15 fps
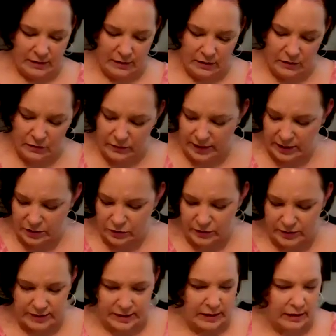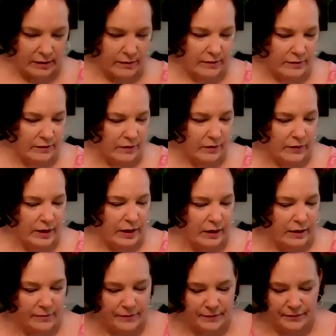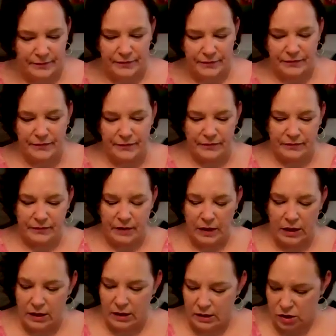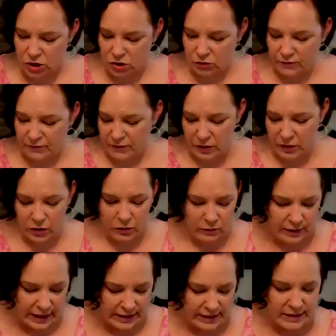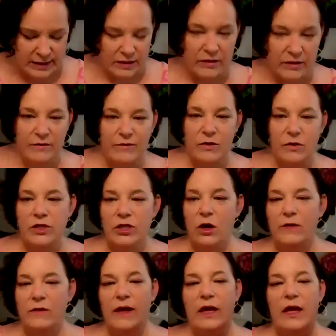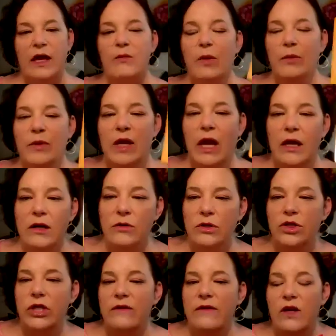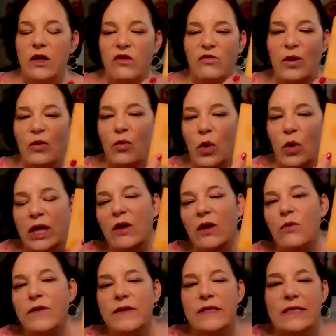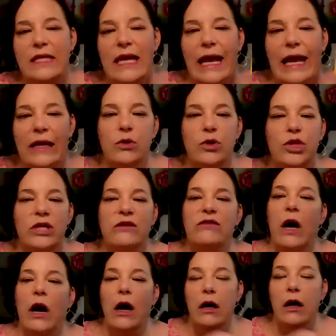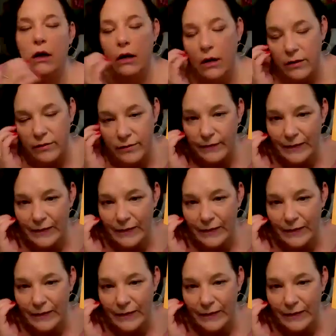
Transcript: Oh, interesting. Okay. So for you, Leslie, the first card that came up, the energy that you've been working with is the energy of hunger.